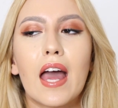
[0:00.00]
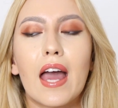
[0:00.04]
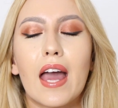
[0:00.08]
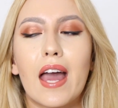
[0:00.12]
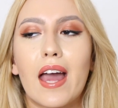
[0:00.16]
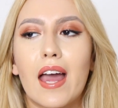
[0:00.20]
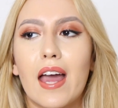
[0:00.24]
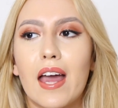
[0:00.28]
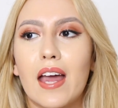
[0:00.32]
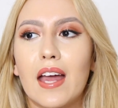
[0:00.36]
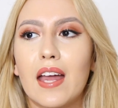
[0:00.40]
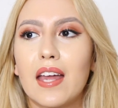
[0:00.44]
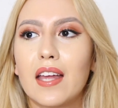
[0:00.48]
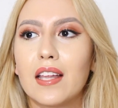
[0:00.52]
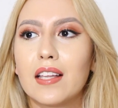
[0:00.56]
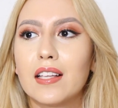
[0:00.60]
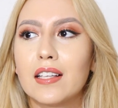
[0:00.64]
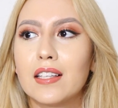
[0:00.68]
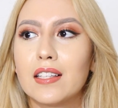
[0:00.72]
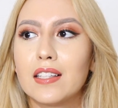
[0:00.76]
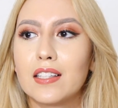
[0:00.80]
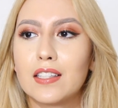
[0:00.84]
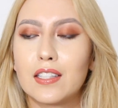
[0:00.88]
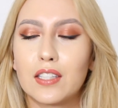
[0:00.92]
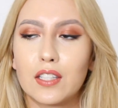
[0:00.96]

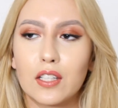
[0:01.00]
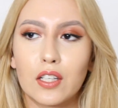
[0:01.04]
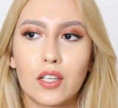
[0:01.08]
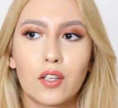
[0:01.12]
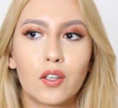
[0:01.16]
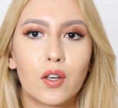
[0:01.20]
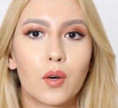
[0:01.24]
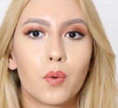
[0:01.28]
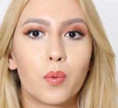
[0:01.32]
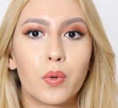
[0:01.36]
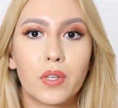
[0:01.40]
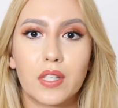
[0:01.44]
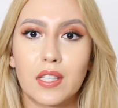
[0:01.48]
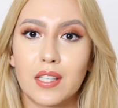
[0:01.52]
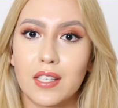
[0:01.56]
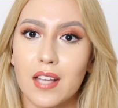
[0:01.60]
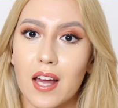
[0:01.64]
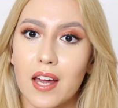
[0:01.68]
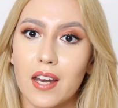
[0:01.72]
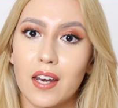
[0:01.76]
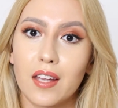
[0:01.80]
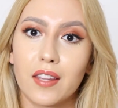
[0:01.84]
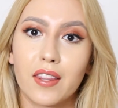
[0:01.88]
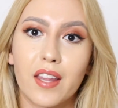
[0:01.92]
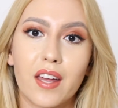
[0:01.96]
and you know we
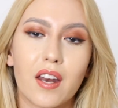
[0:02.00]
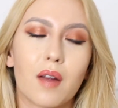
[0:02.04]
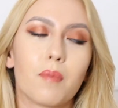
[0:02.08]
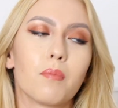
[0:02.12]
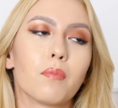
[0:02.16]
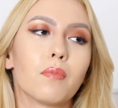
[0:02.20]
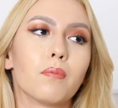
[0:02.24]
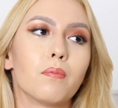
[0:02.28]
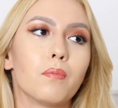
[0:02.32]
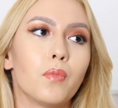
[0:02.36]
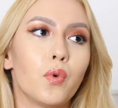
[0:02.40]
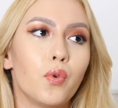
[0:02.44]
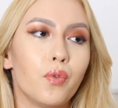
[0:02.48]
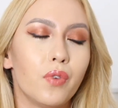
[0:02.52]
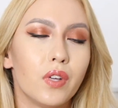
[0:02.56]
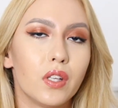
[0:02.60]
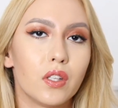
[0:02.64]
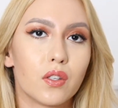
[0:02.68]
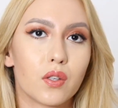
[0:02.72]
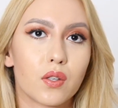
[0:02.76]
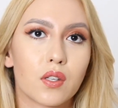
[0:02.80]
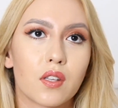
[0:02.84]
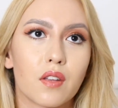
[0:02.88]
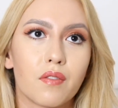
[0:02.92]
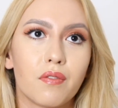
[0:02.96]
decided that I'm
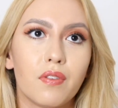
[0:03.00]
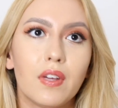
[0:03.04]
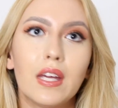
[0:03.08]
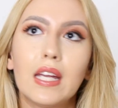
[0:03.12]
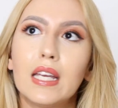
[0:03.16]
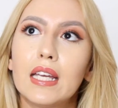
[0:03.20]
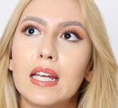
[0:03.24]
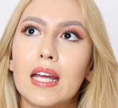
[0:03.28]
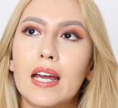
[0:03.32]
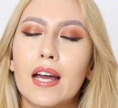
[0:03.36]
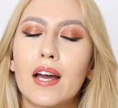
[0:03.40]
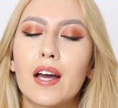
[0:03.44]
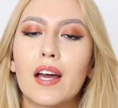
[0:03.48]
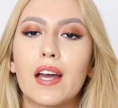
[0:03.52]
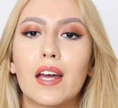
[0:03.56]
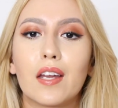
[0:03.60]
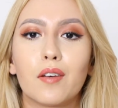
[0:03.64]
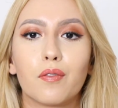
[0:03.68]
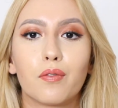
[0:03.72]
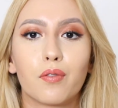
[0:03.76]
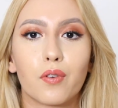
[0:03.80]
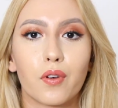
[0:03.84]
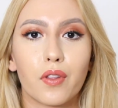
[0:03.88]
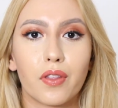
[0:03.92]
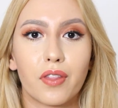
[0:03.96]
moving to Slovenia
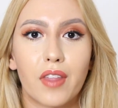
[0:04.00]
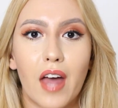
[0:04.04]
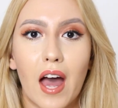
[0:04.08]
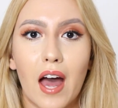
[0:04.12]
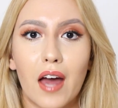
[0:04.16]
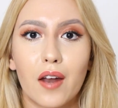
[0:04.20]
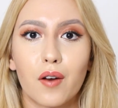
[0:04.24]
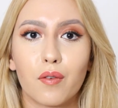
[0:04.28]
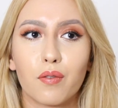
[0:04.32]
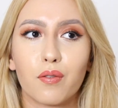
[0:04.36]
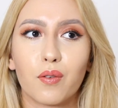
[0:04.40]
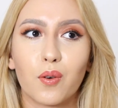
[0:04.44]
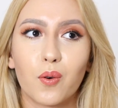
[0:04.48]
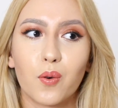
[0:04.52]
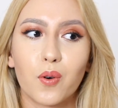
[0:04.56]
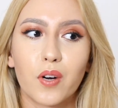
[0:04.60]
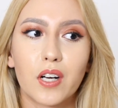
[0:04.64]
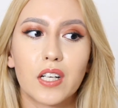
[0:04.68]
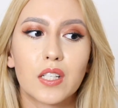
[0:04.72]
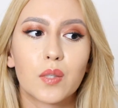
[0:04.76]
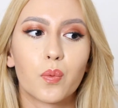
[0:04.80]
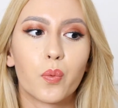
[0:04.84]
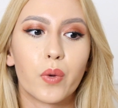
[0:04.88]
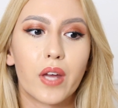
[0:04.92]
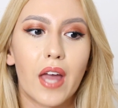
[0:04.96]
and for that of
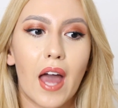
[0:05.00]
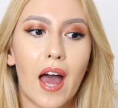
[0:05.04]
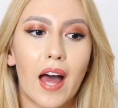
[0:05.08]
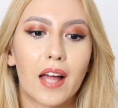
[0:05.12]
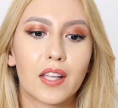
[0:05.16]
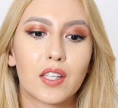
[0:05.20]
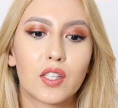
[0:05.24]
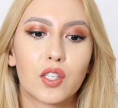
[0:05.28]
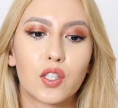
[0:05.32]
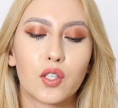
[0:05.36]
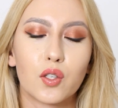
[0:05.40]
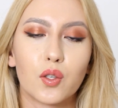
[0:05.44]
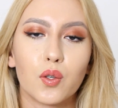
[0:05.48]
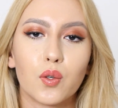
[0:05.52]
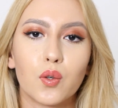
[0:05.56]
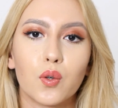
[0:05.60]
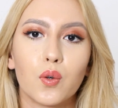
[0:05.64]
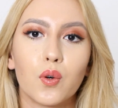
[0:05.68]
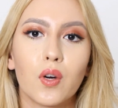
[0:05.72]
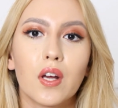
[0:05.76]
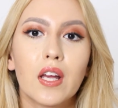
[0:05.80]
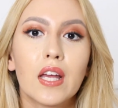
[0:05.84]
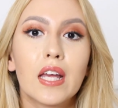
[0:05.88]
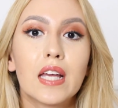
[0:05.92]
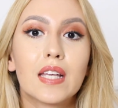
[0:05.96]
course we had
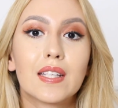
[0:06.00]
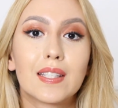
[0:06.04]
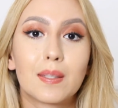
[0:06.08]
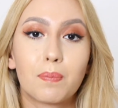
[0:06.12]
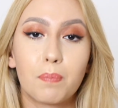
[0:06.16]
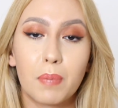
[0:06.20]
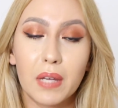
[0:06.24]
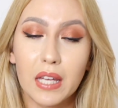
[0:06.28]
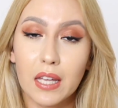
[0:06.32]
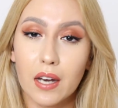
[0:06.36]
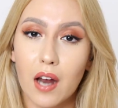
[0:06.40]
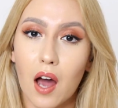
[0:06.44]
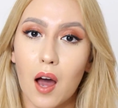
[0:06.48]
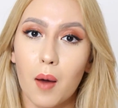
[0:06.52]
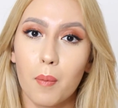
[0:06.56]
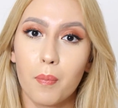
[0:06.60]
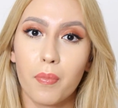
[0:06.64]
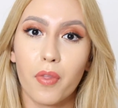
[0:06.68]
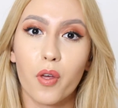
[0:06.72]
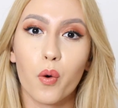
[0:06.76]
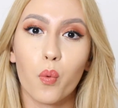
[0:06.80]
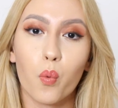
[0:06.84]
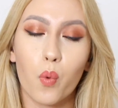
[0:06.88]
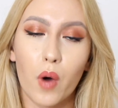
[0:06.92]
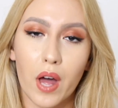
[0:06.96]
to speed
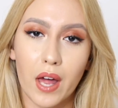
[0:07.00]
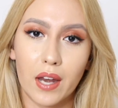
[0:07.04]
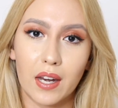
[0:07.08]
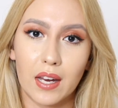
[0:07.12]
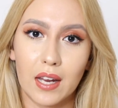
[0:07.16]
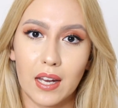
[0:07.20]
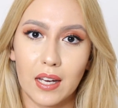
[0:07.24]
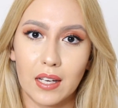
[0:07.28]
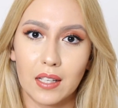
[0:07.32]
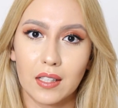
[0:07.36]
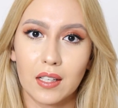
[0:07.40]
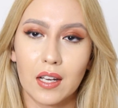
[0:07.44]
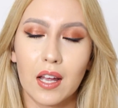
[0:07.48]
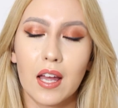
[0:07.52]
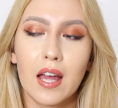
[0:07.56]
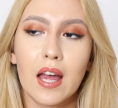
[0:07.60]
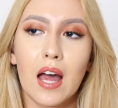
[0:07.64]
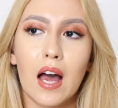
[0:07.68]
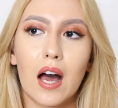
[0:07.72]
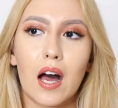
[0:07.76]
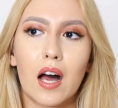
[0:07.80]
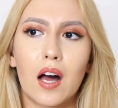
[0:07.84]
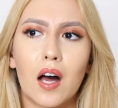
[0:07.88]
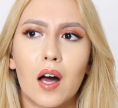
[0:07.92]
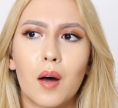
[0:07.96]
up the wedding
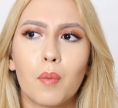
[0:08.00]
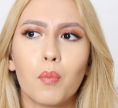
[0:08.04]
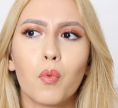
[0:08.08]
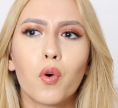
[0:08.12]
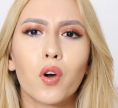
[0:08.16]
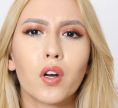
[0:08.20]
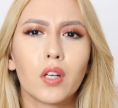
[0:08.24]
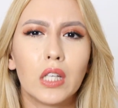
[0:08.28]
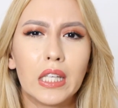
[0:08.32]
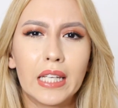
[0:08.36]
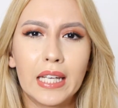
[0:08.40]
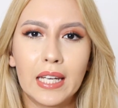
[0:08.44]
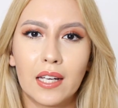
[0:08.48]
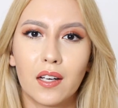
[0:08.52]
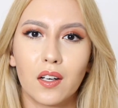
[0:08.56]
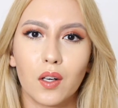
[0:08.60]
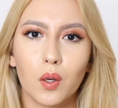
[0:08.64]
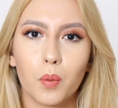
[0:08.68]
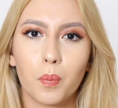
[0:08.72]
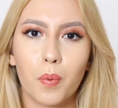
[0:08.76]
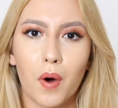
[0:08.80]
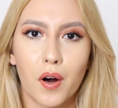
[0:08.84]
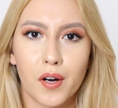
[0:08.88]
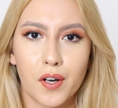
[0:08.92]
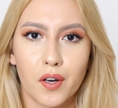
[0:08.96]
uh, more
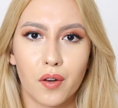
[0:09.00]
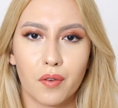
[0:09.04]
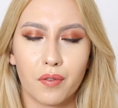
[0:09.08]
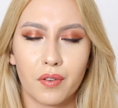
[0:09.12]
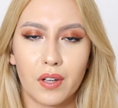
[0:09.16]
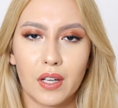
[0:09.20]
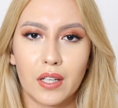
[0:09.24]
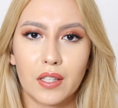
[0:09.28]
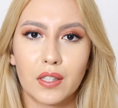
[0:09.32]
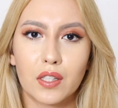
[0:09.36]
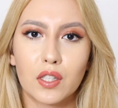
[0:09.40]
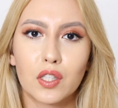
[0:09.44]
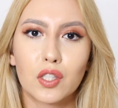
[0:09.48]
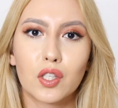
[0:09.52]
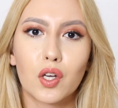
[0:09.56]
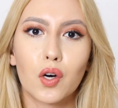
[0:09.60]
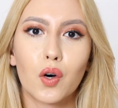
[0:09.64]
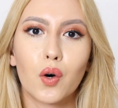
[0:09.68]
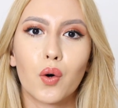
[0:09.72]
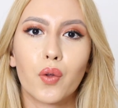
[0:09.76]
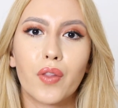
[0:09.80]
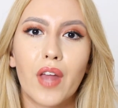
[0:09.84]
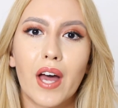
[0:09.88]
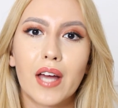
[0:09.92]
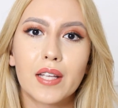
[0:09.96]
legal part of it
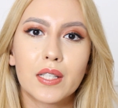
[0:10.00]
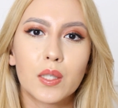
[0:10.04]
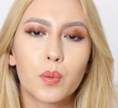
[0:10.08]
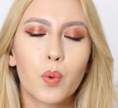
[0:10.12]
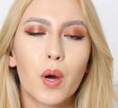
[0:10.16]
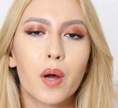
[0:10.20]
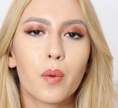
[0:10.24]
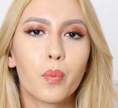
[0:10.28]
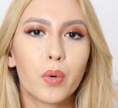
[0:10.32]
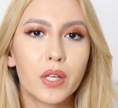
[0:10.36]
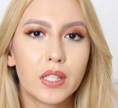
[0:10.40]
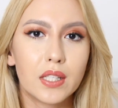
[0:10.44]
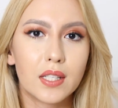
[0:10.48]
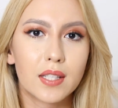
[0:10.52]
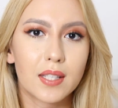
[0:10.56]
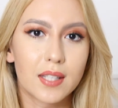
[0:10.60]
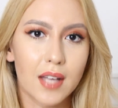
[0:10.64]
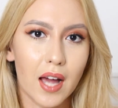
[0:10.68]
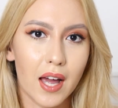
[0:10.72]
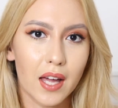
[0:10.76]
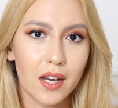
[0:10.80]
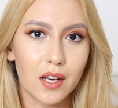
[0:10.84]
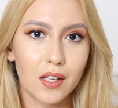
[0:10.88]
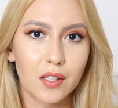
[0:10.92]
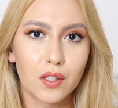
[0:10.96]
so that's why we
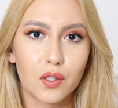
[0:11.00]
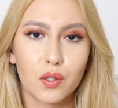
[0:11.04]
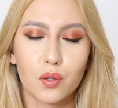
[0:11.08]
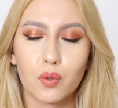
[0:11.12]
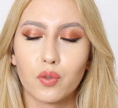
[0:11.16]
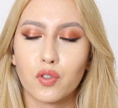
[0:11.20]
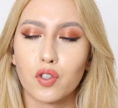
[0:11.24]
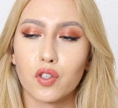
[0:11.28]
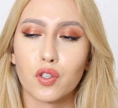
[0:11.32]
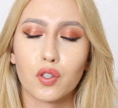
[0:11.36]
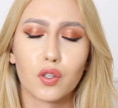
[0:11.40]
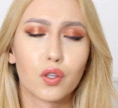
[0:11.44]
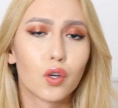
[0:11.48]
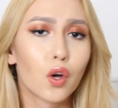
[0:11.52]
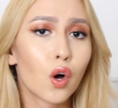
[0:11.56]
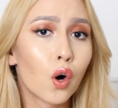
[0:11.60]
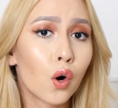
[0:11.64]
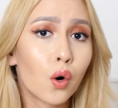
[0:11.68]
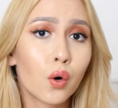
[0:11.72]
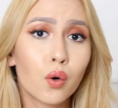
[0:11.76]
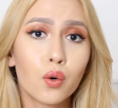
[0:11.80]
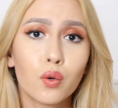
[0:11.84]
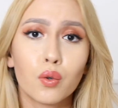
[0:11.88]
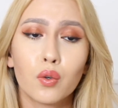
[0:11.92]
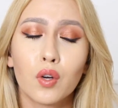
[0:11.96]
decided to just
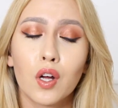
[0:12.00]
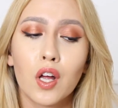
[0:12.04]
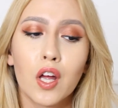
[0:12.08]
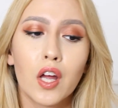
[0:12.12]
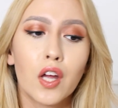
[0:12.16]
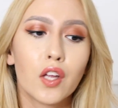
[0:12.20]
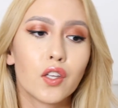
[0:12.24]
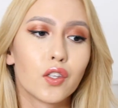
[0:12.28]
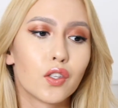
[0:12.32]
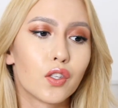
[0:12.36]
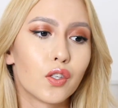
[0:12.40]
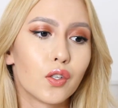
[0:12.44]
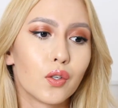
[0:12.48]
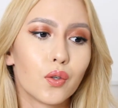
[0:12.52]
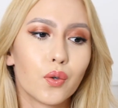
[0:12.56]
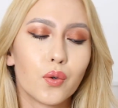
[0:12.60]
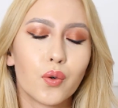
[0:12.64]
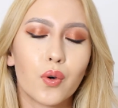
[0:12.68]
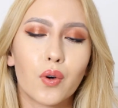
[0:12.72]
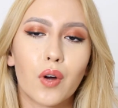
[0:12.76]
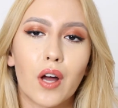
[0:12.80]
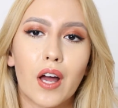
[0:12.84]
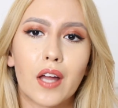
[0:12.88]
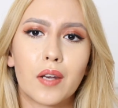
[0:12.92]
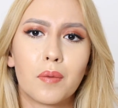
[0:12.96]
go
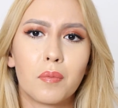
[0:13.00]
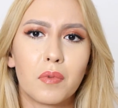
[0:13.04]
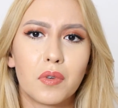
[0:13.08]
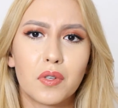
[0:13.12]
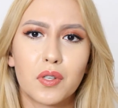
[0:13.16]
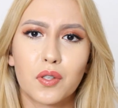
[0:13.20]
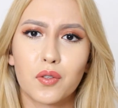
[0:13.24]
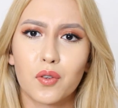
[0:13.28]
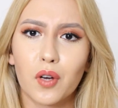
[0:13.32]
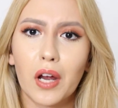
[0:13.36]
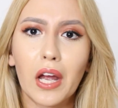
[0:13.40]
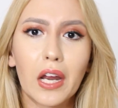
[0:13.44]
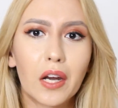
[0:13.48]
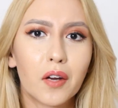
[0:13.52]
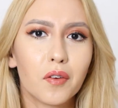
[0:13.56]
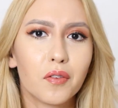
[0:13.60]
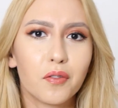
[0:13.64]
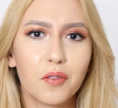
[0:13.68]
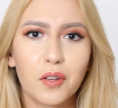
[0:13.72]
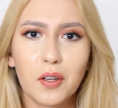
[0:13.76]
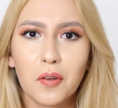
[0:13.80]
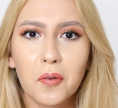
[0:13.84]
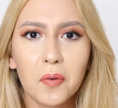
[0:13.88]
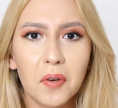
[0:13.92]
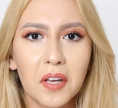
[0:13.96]
to
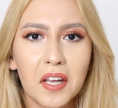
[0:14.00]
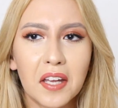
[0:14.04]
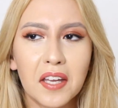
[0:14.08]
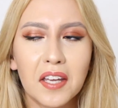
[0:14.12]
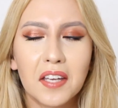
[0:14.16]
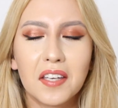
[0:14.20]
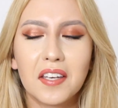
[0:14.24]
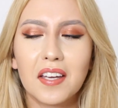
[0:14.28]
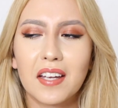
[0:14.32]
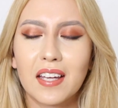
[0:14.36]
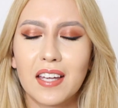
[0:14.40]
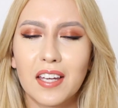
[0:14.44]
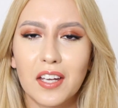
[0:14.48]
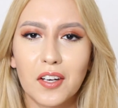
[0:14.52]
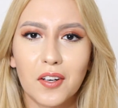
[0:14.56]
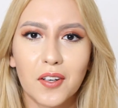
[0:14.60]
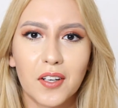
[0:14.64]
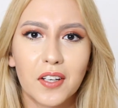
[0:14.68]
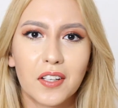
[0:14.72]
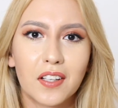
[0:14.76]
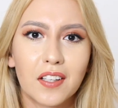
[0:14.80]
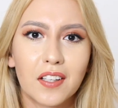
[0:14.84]
administrative unit here